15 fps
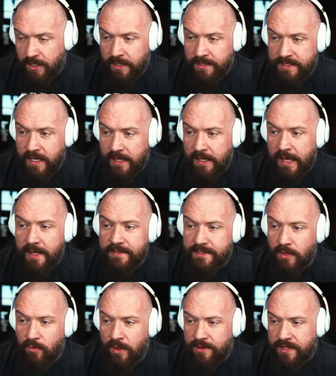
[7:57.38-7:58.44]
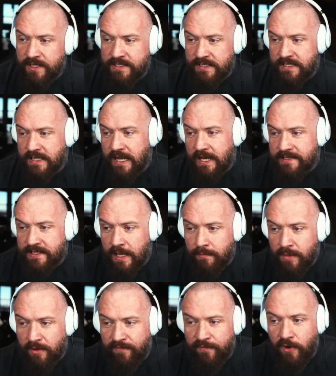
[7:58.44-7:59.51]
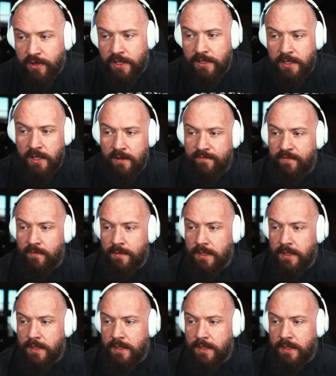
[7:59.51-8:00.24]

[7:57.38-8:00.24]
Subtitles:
he ends it with, this is the last time you'll fucking hear from